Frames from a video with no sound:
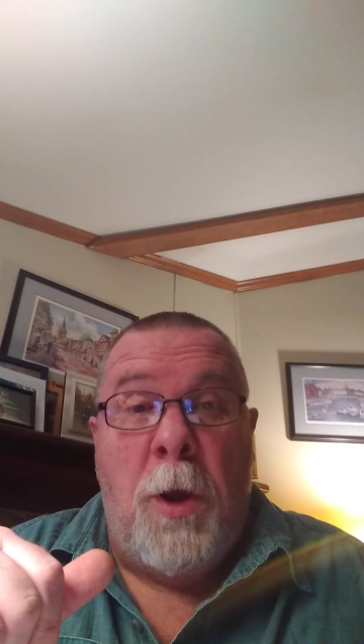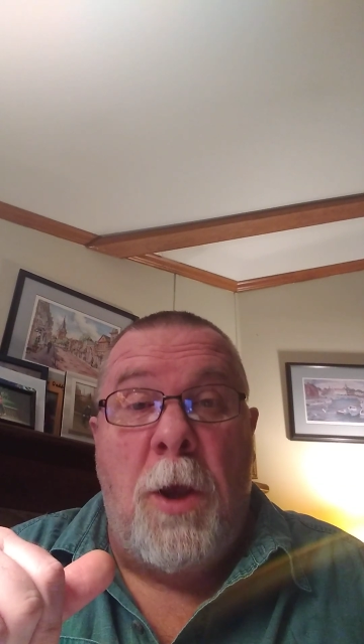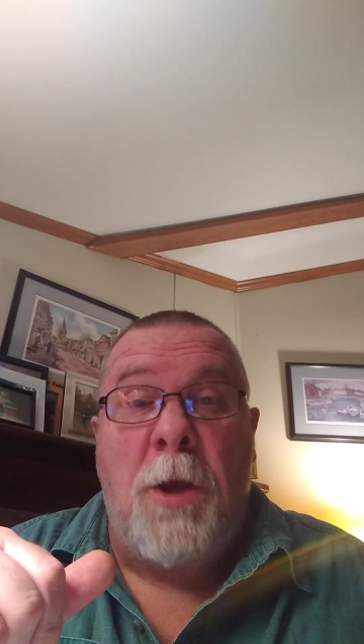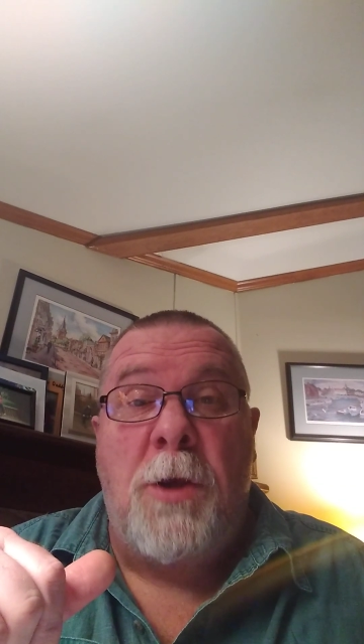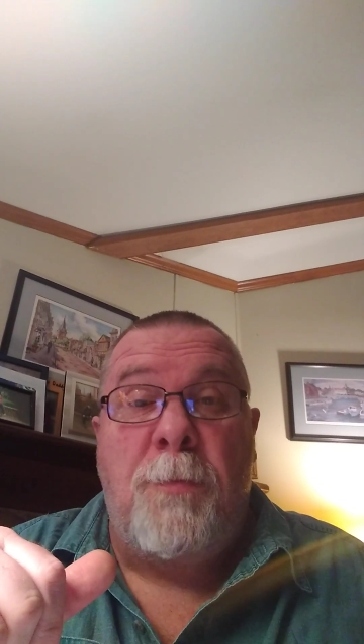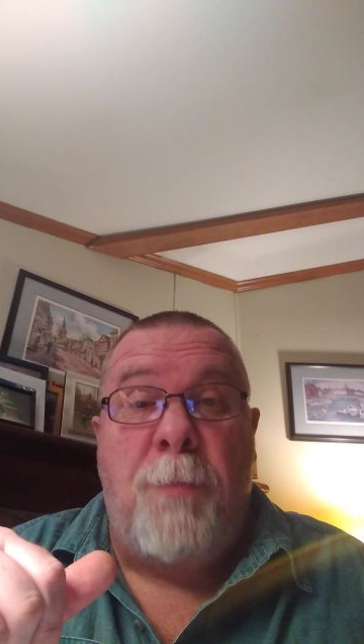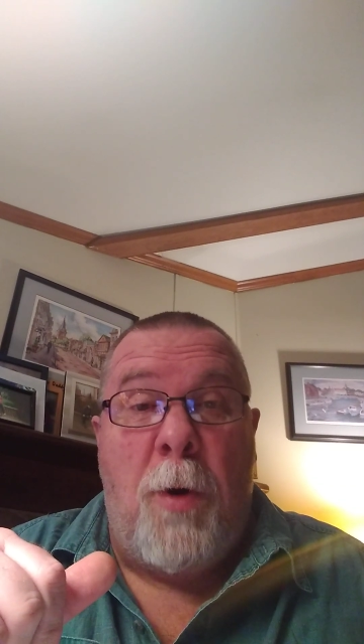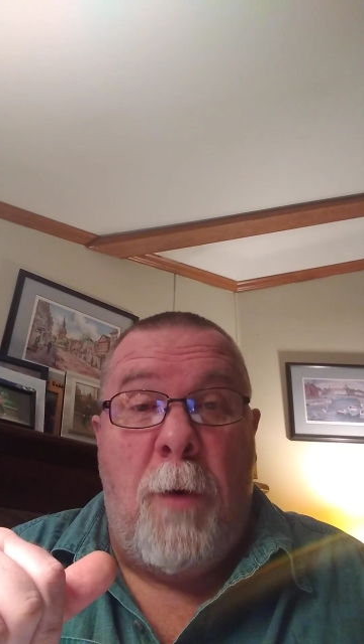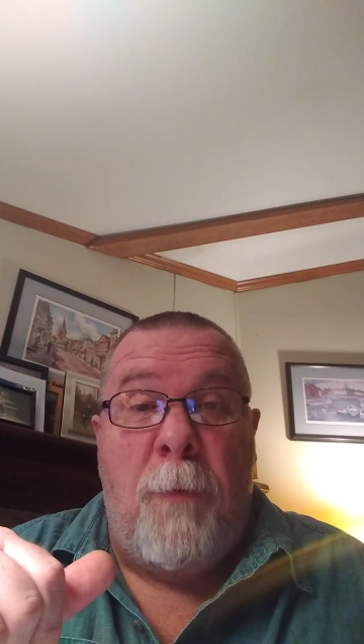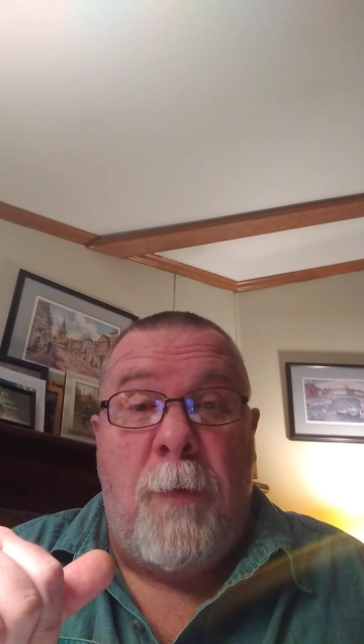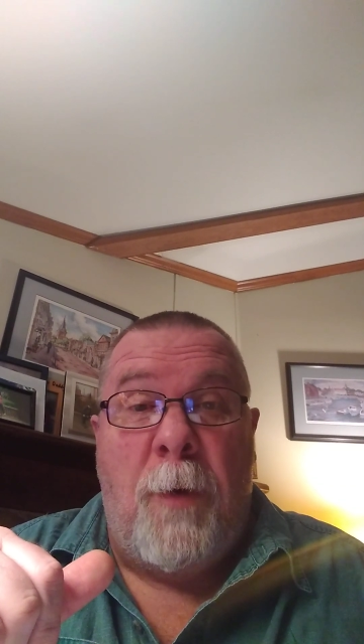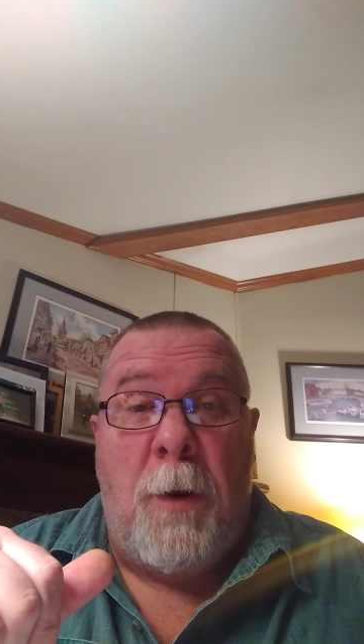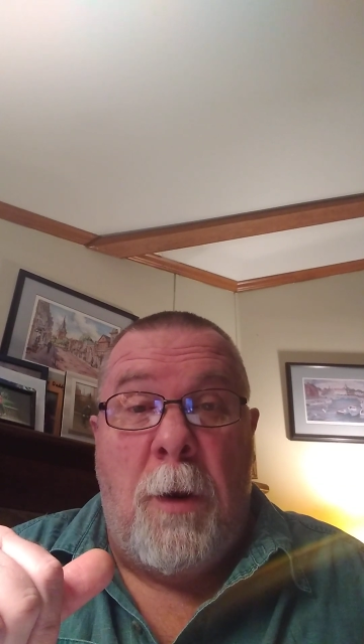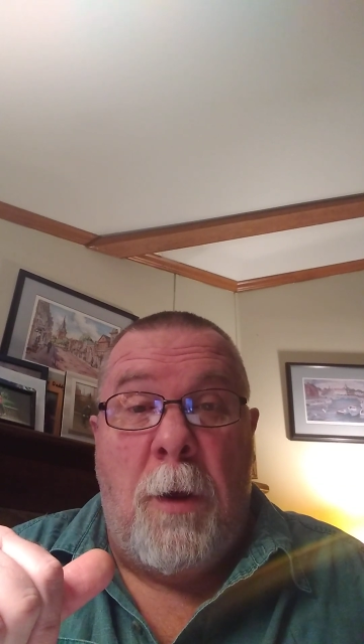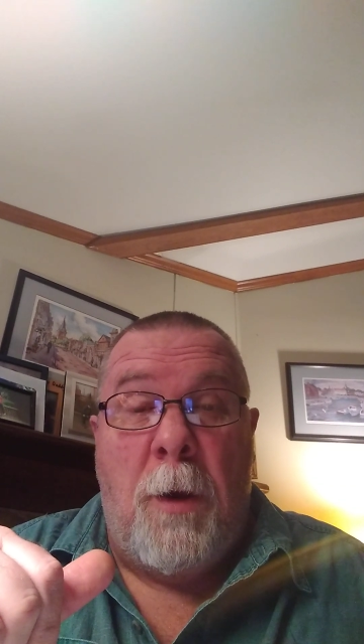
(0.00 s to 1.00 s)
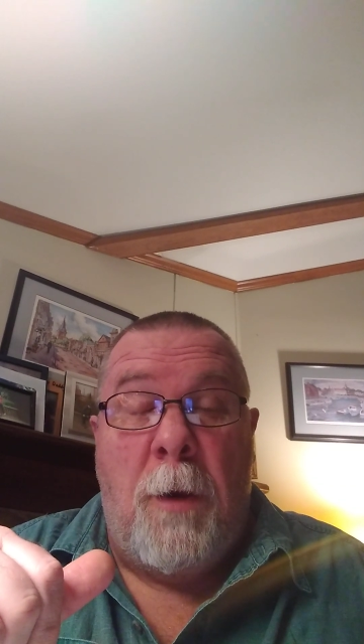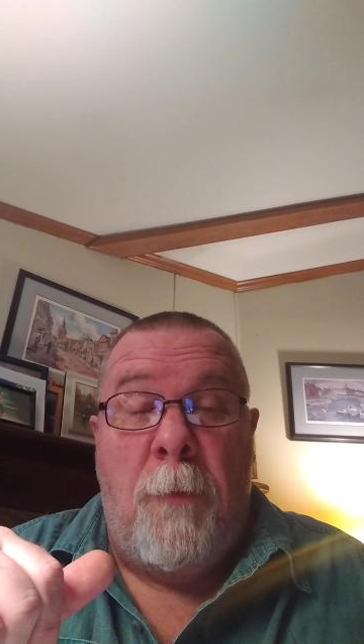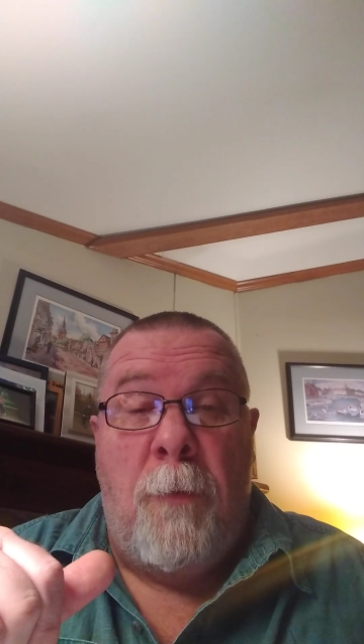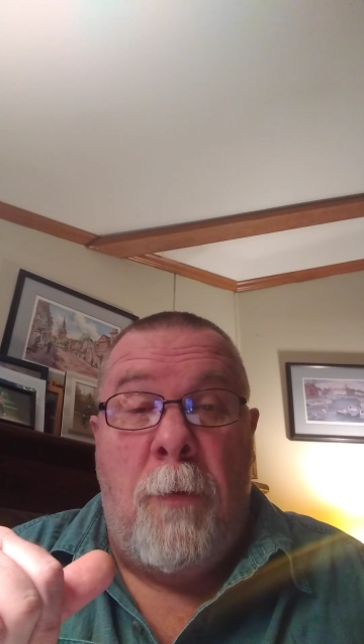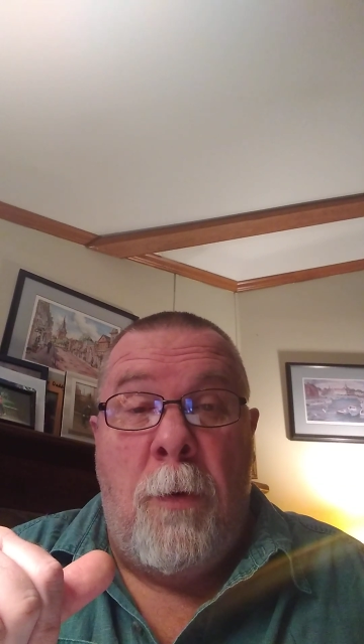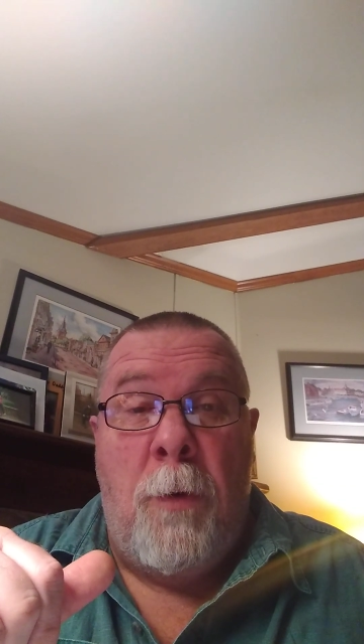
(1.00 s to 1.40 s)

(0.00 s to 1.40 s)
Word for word: It's perfect love.